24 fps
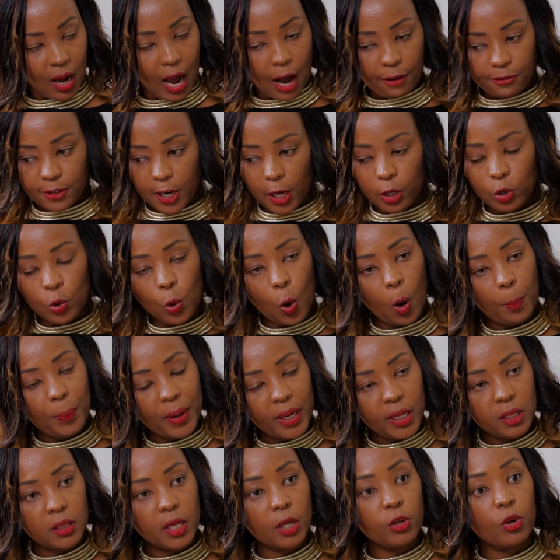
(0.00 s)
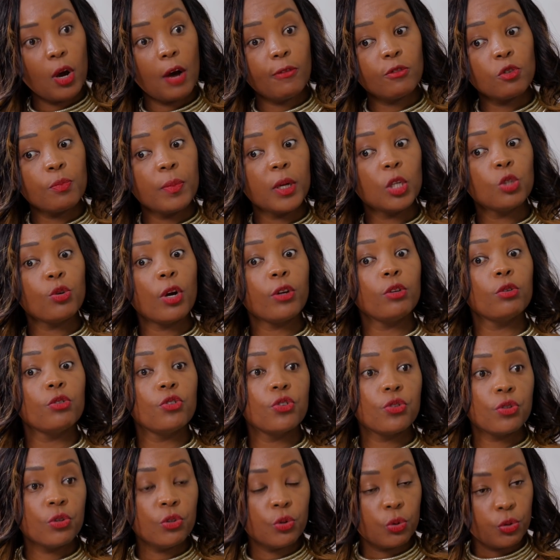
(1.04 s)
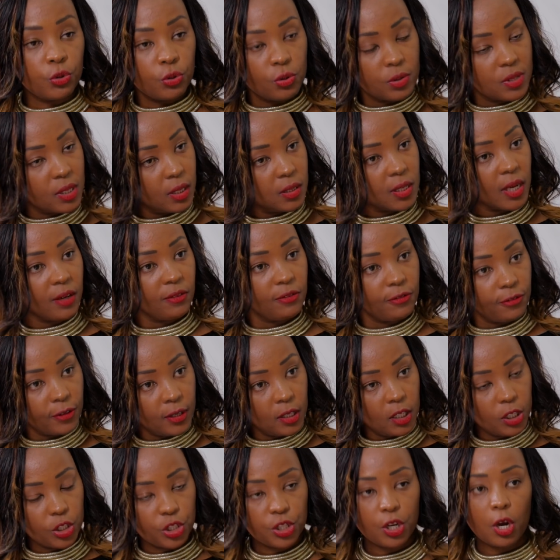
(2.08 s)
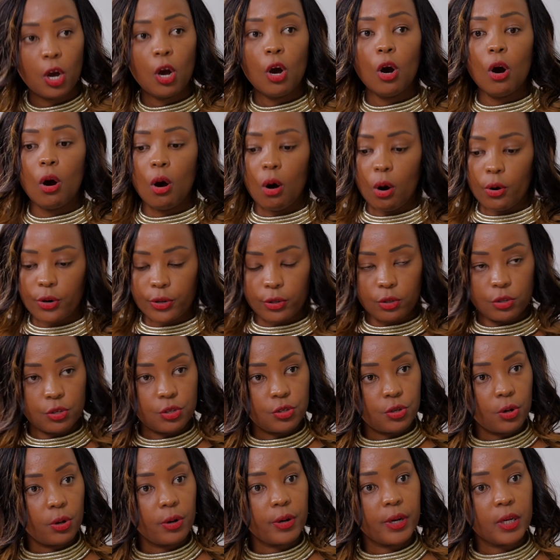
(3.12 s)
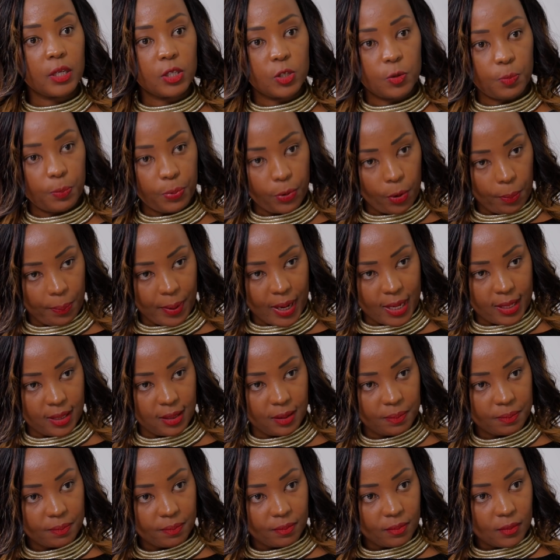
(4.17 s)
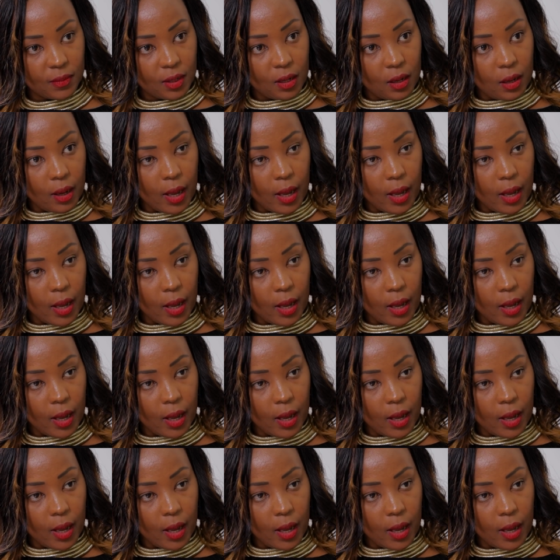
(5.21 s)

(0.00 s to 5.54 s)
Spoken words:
After you open it, then you have to make sure you use it and finish it, or you store it properly. Yes.